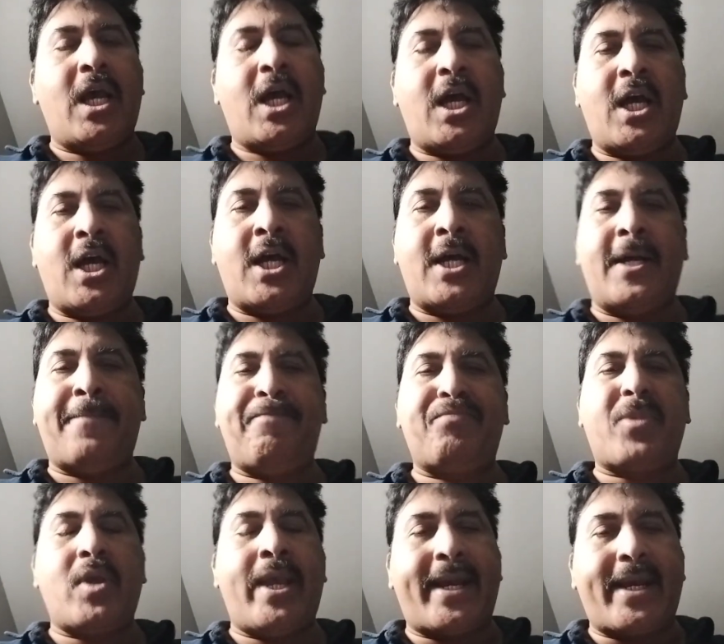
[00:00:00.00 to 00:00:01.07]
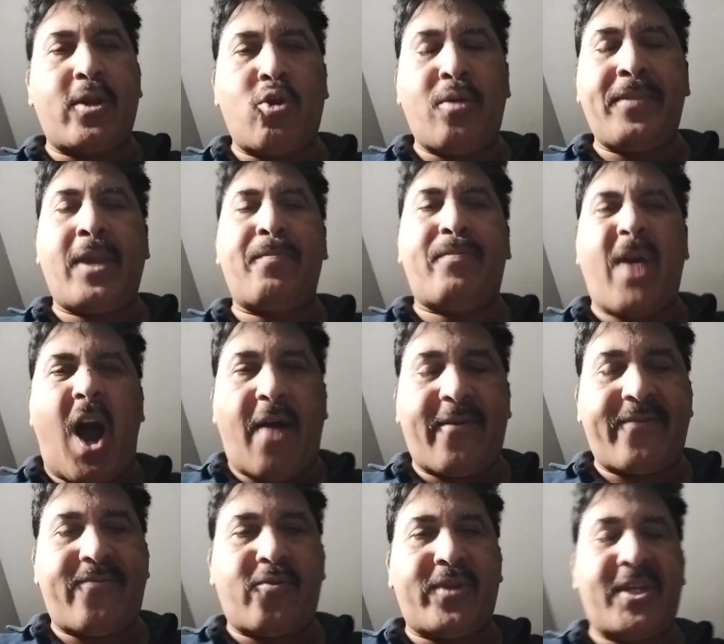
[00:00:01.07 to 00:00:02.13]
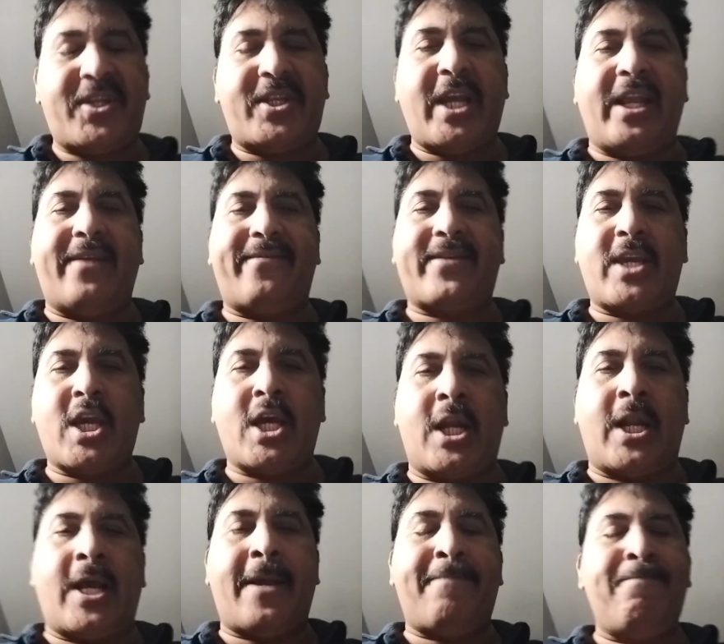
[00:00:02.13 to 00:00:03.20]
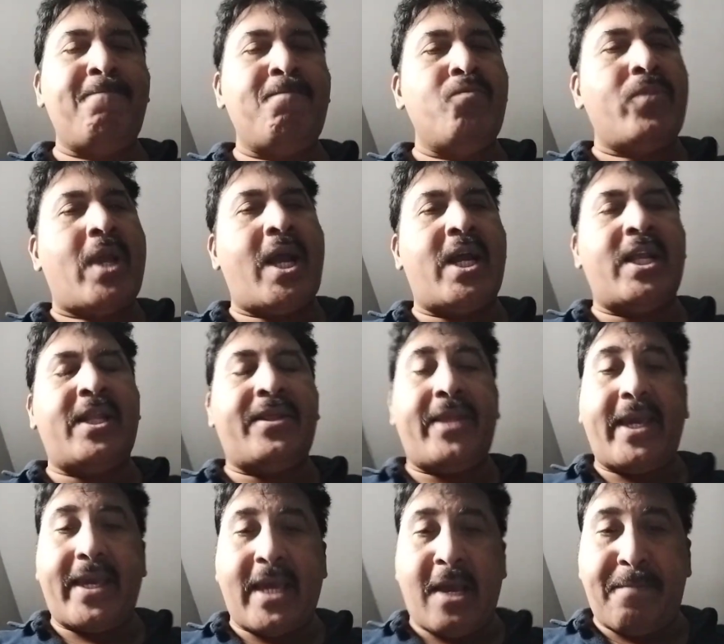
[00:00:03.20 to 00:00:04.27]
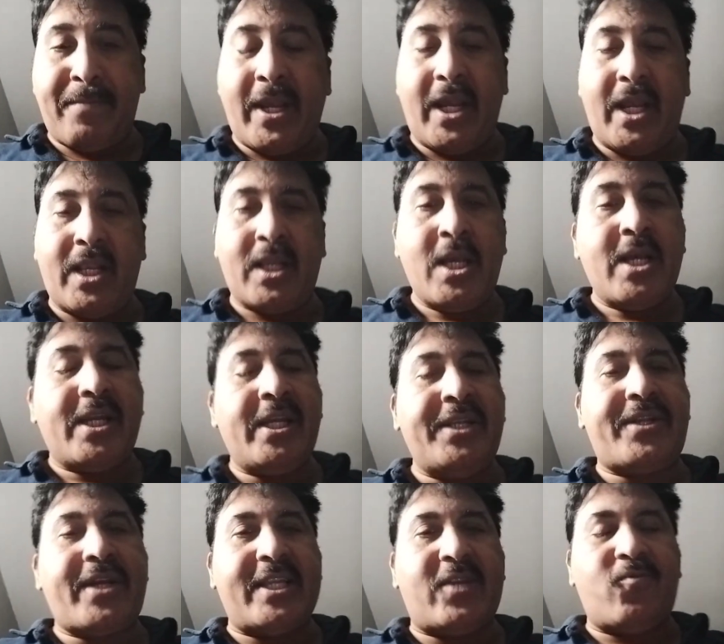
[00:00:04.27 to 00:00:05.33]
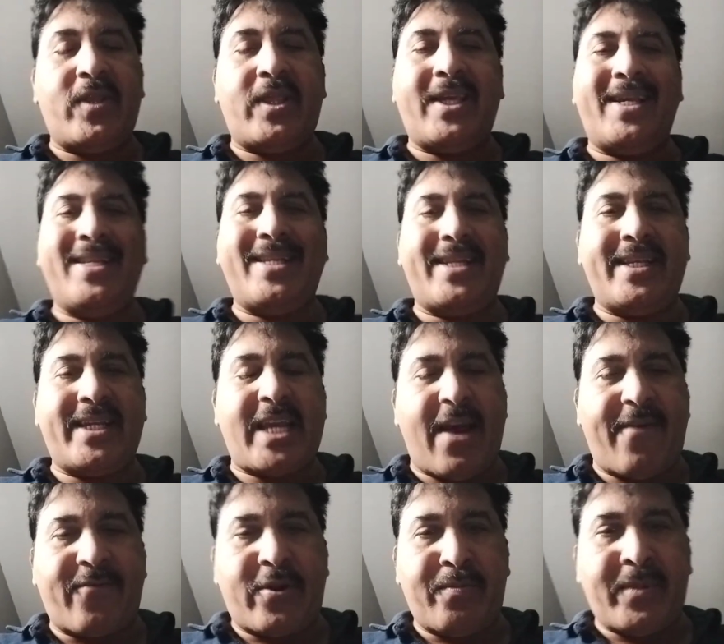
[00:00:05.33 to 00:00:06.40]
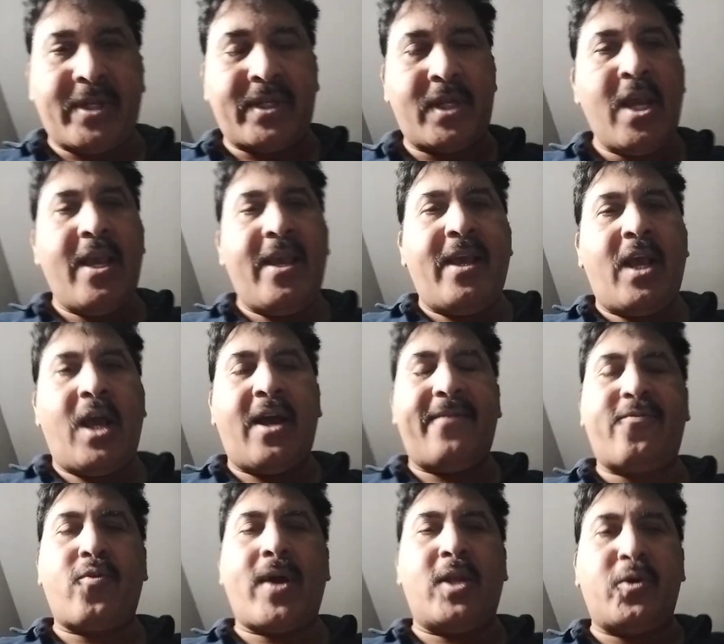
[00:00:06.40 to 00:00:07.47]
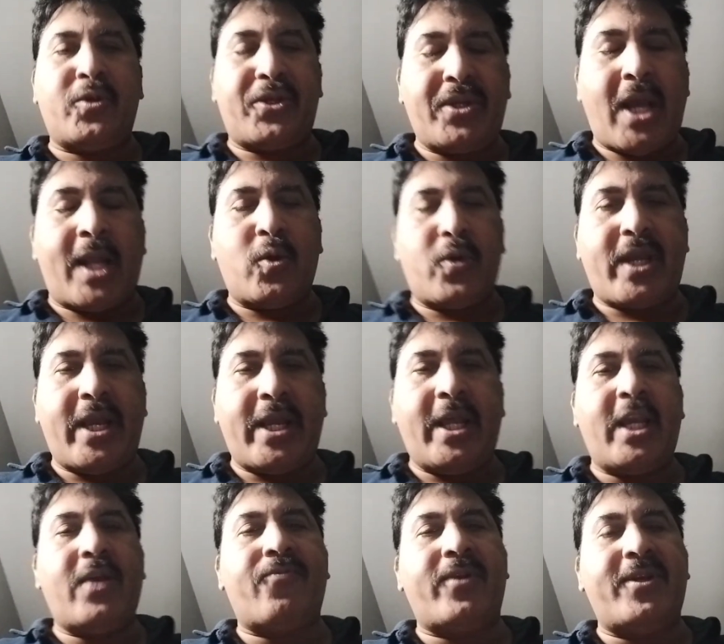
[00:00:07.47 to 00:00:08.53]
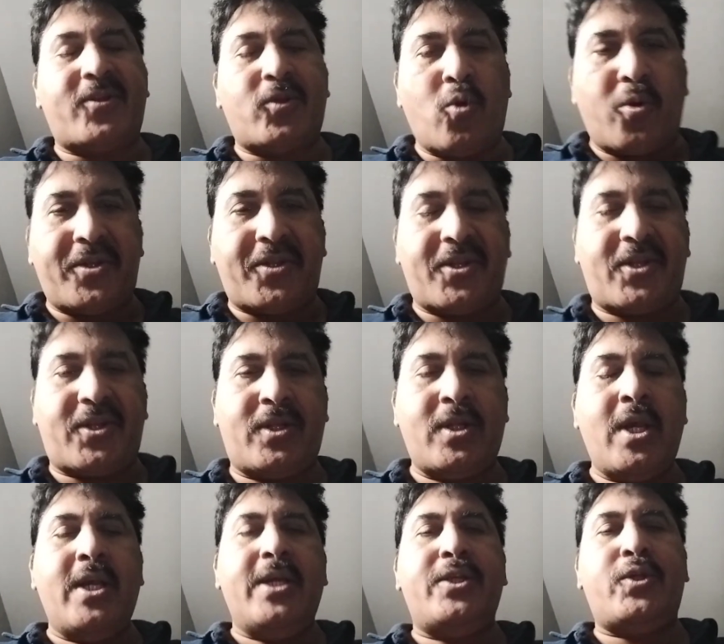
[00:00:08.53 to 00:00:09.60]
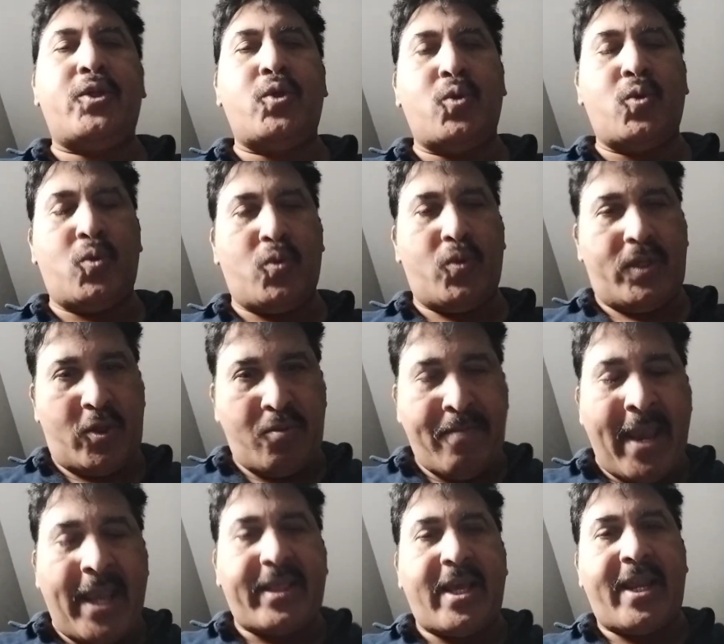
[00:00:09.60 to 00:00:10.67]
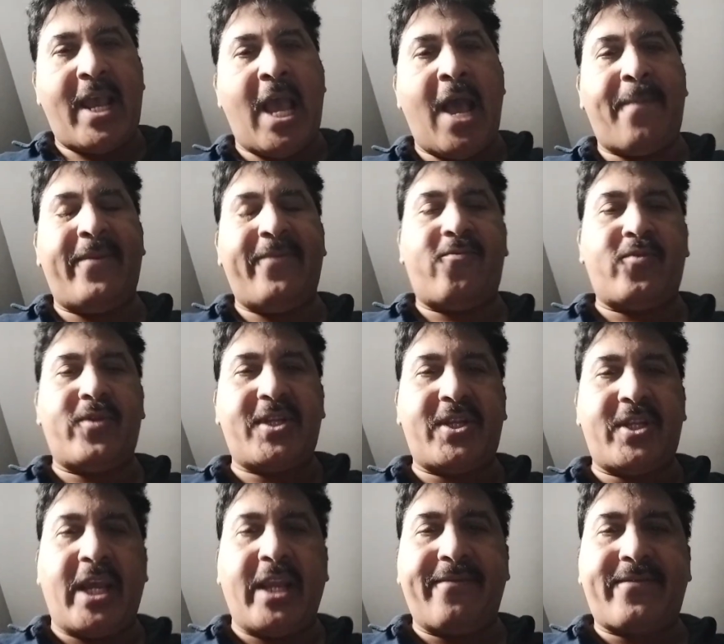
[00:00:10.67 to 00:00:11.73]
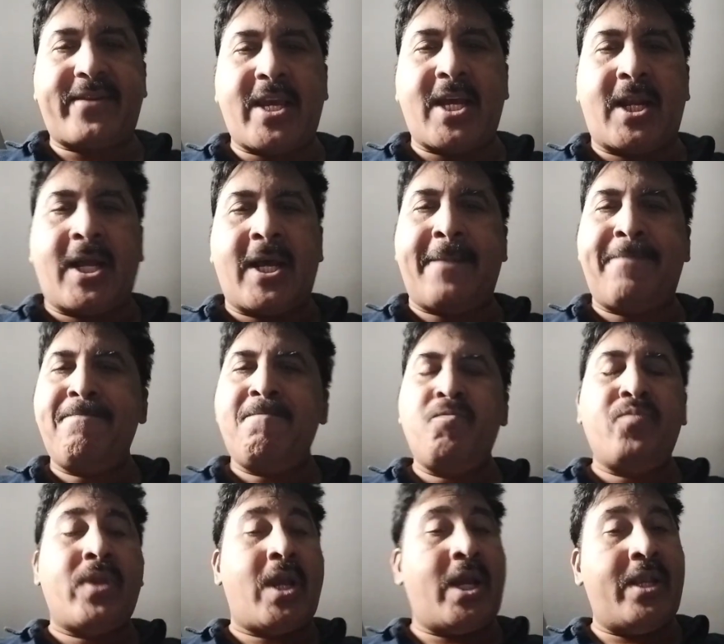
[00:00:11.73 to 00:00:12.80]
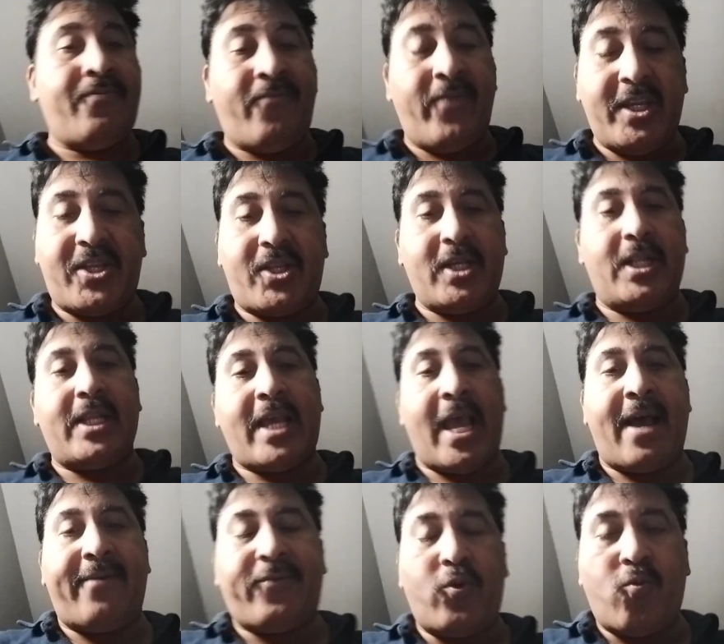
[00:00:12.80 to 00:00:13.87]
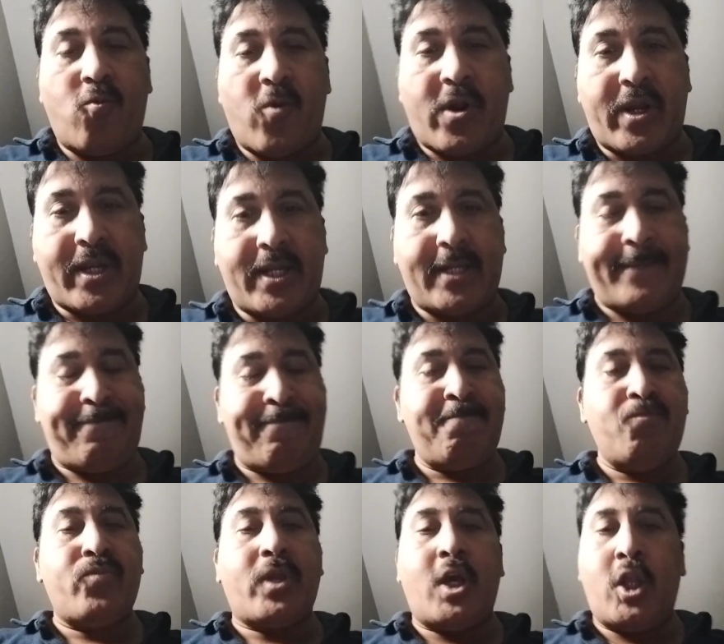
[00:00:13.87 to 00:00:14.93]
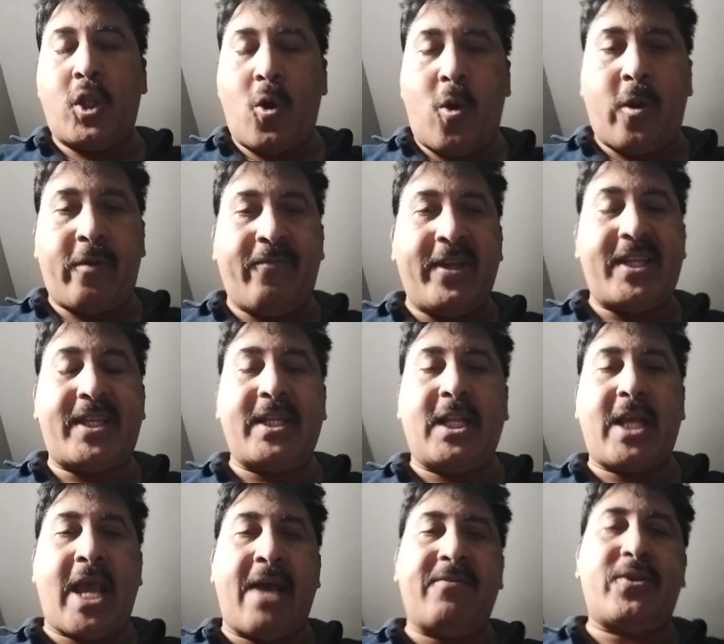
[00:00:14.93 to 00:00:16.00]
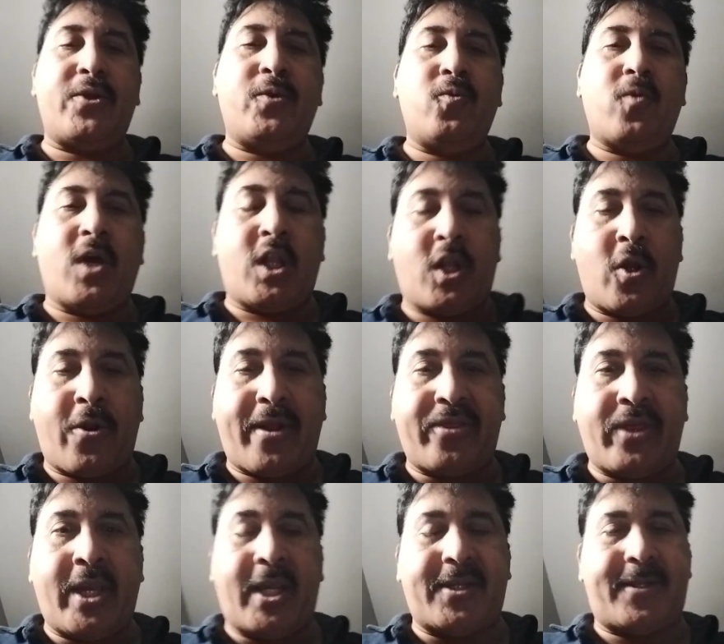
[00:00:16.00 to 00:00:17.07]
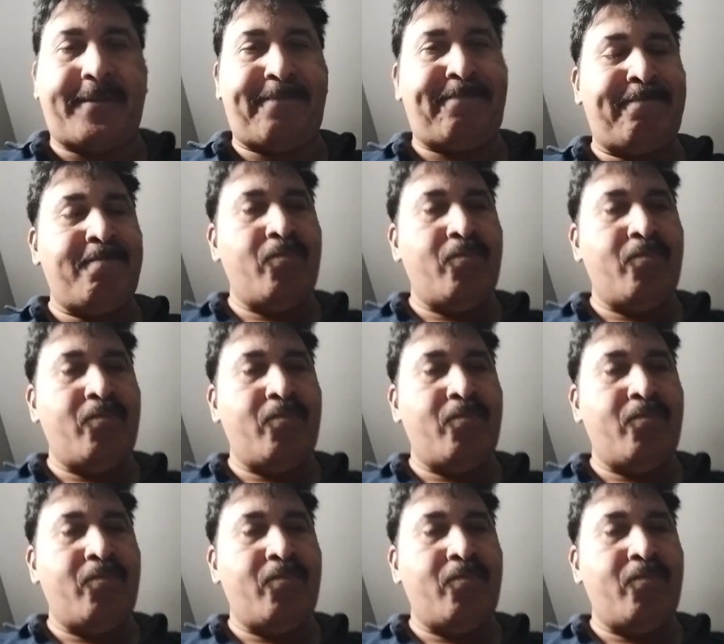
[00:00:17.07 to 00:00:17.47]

economic power for the state of Kerala. And they have been in touch with the Indian government for allocating resources to make that happen for the state of Kerala. And we still have to work a lot. We still have to do a lot of things.